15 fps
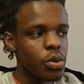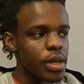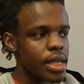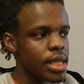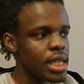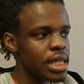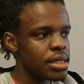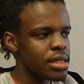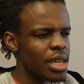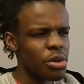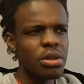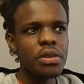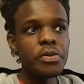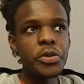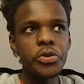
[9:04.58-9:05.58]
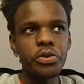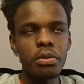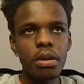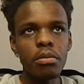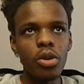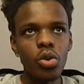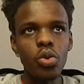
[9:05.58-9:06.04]
it is. I don't even
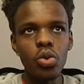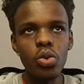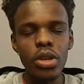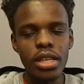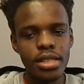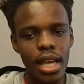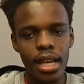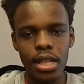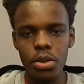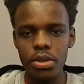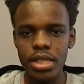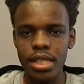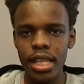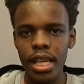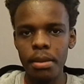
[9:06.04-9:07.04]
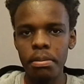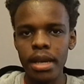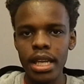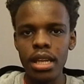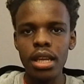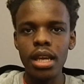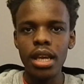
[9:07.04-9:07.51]
remember who exactly was there,
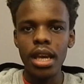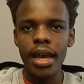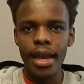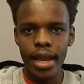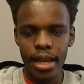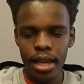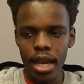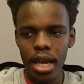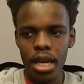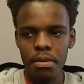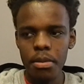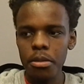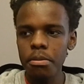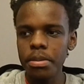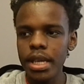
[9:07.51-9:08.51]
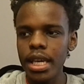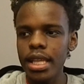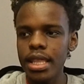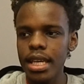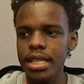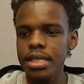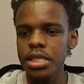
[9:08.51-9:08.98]
but I remember being in
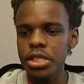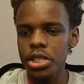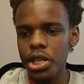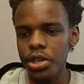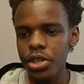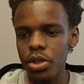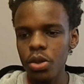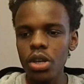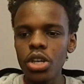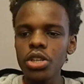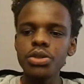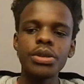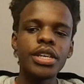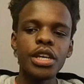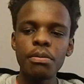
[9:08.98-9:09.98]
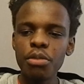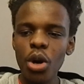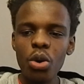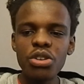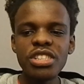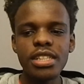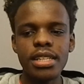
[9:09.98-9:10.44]
that scenario. So he
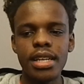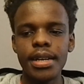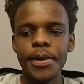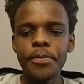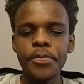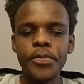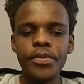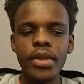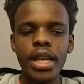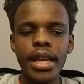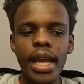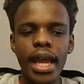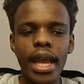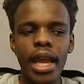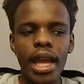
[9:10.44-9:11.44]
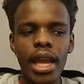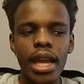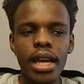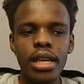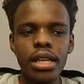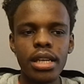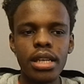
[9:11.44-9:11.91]
approached her
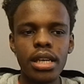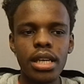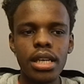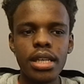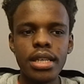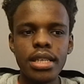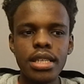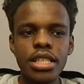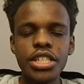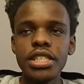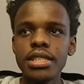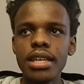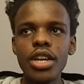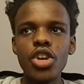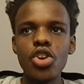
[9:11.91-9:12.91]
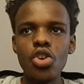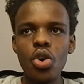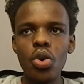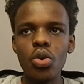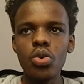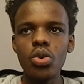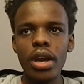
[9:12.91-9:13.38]
and she said
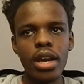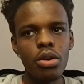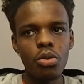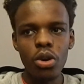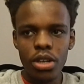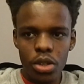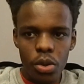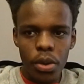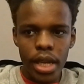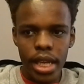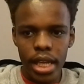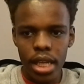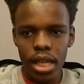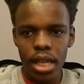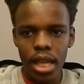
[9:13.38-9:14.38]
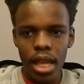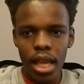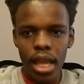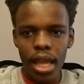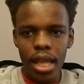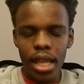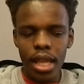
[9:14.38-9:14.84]
no and walked away.
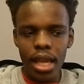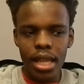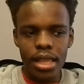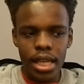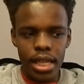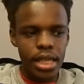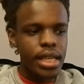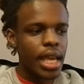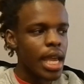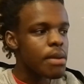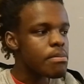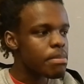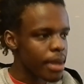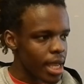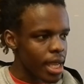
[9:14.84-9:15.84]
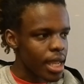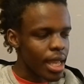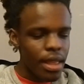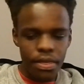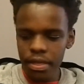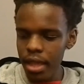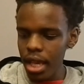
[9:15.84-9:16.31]
And then he came back,
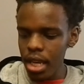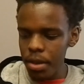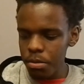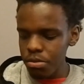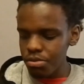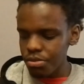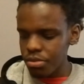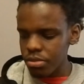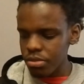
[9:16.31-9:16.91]
and then